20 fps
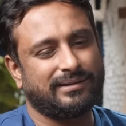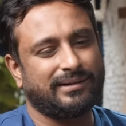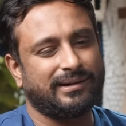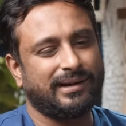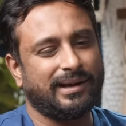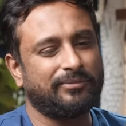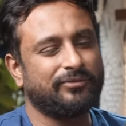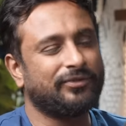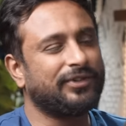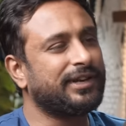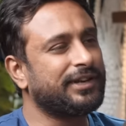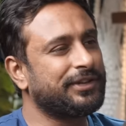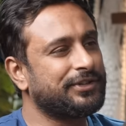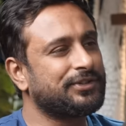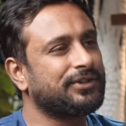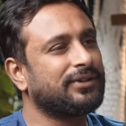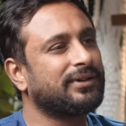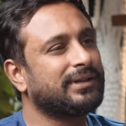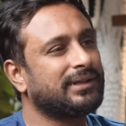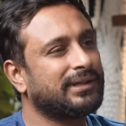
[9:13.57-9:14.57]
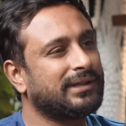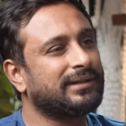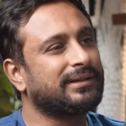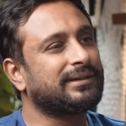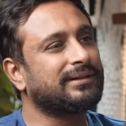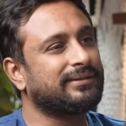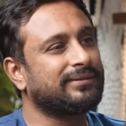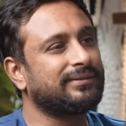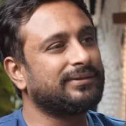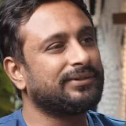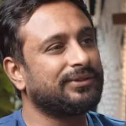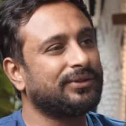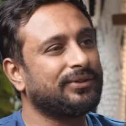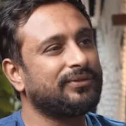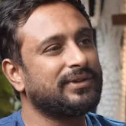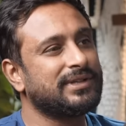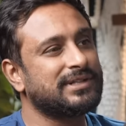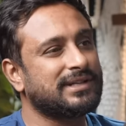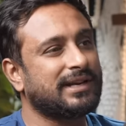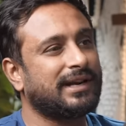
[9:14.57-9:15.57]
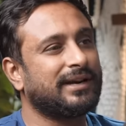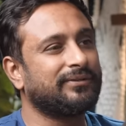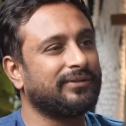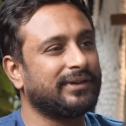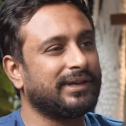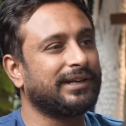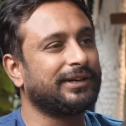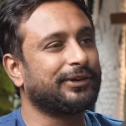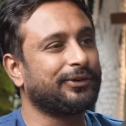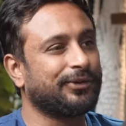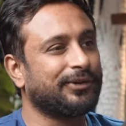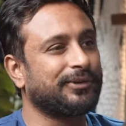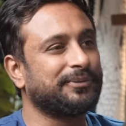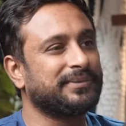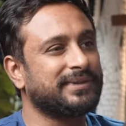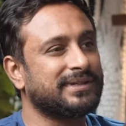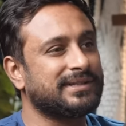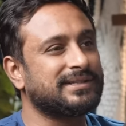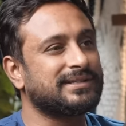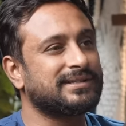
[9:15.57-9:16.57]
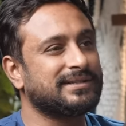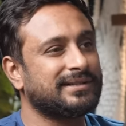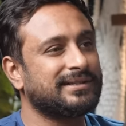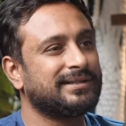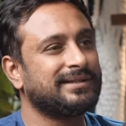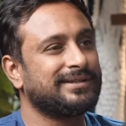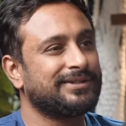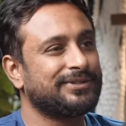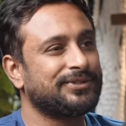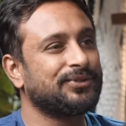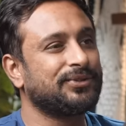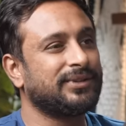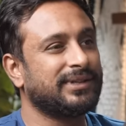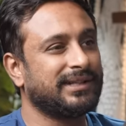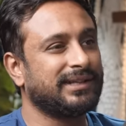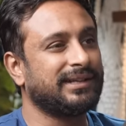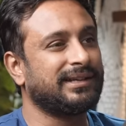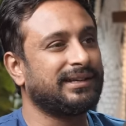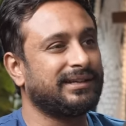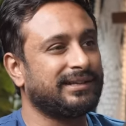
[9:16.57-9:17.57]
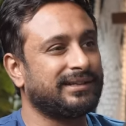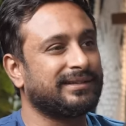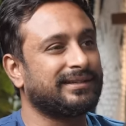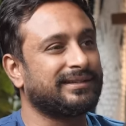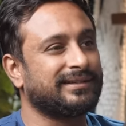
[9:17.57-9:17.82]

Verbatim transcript: I'm very sure that you know we'll start winning tournaments sooner than later.